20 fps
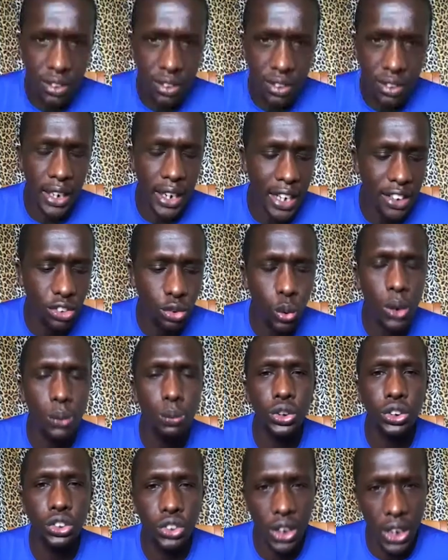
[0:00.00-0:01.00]
the next one
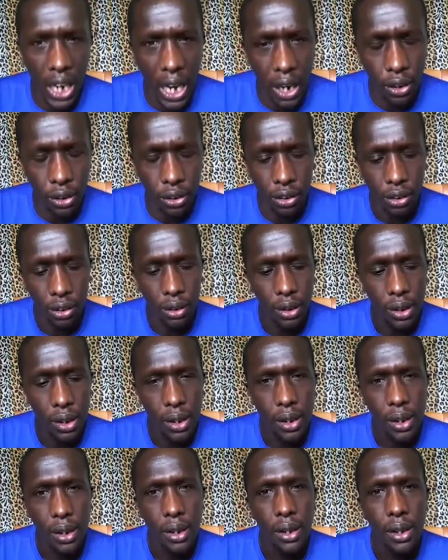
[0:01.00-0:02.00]
was Chicago.
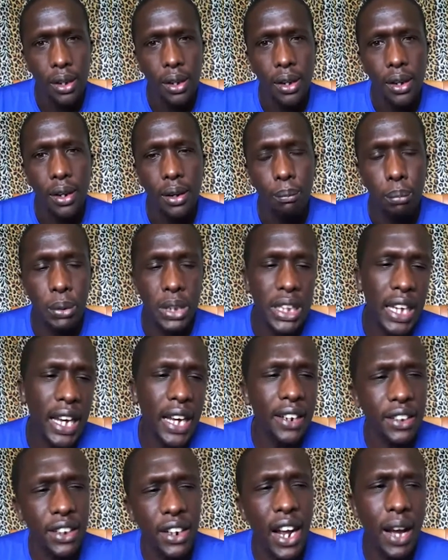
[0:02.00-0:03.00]
But then,
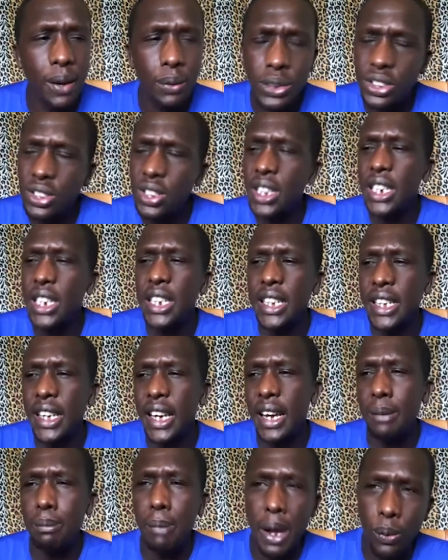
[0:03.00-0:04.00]
and, you know,
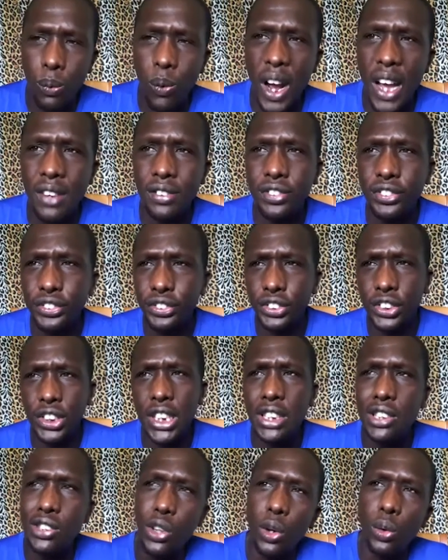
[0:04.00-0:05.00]
and my wife,
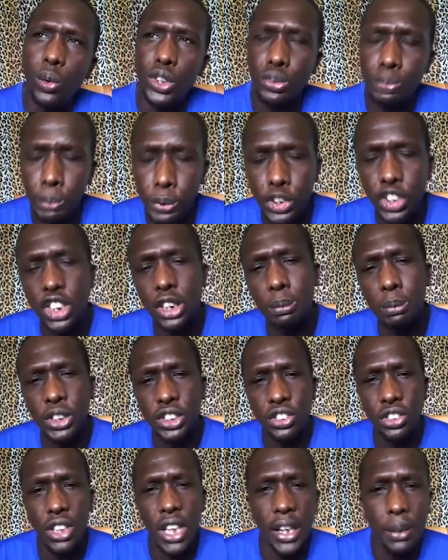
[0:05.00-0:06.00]
she's always pushing me.
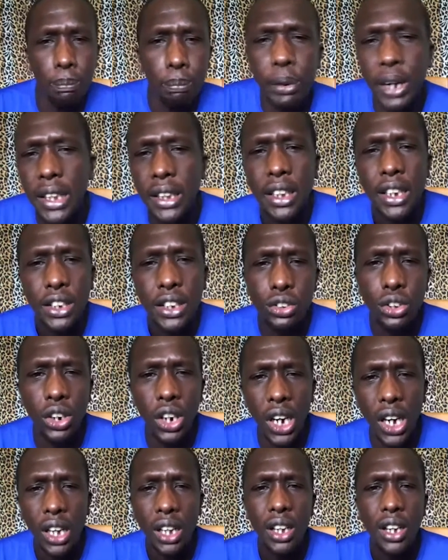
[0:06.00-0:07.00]
She's like, but, you
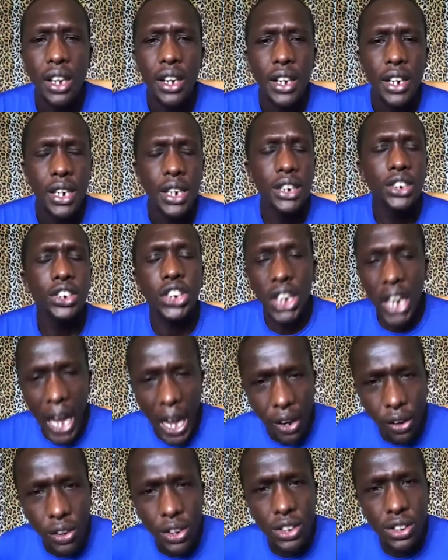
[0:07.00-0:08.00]
know,
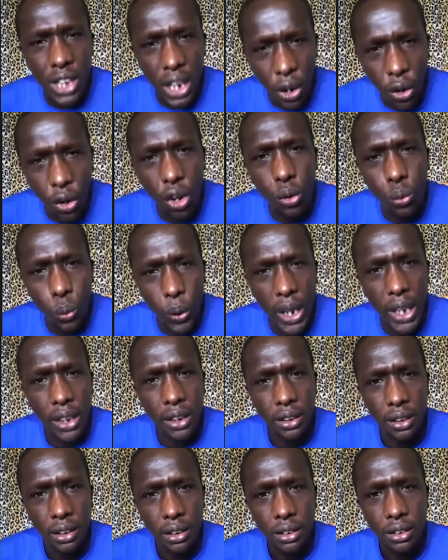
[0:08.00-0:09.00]
Chicago is a long way
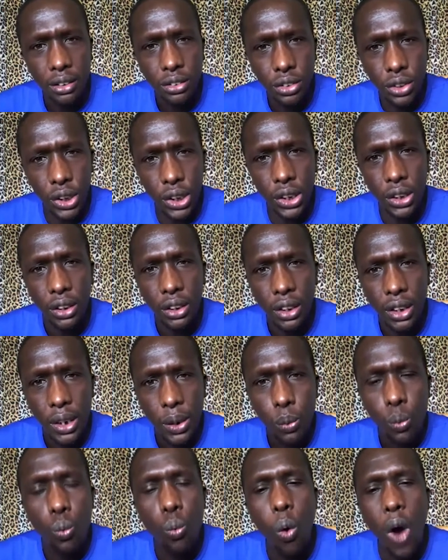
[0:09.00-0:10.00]
to
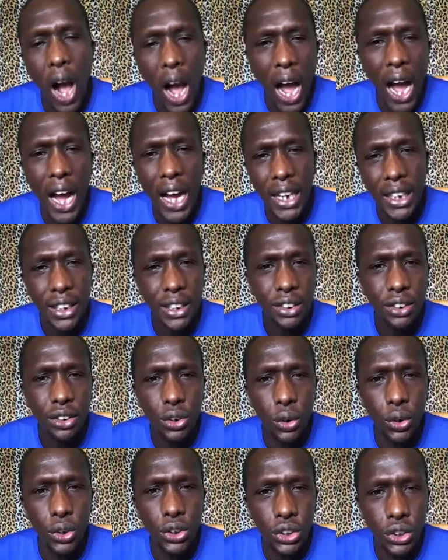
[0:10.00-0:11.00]
Why
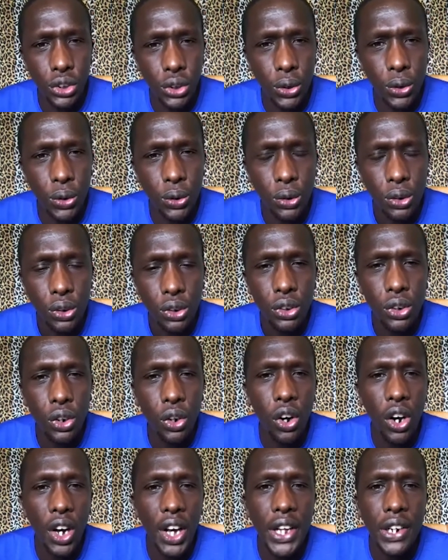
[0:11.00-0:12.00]
don't you
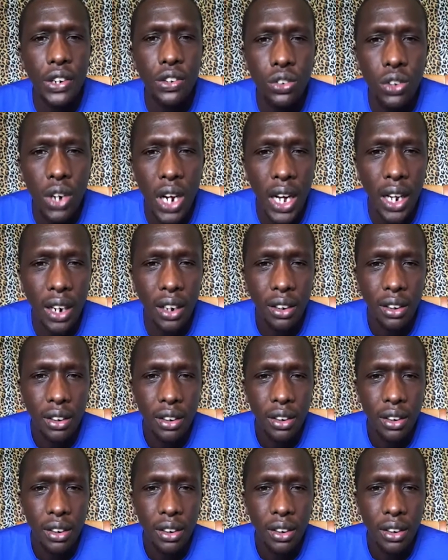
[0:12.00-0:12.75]
go and run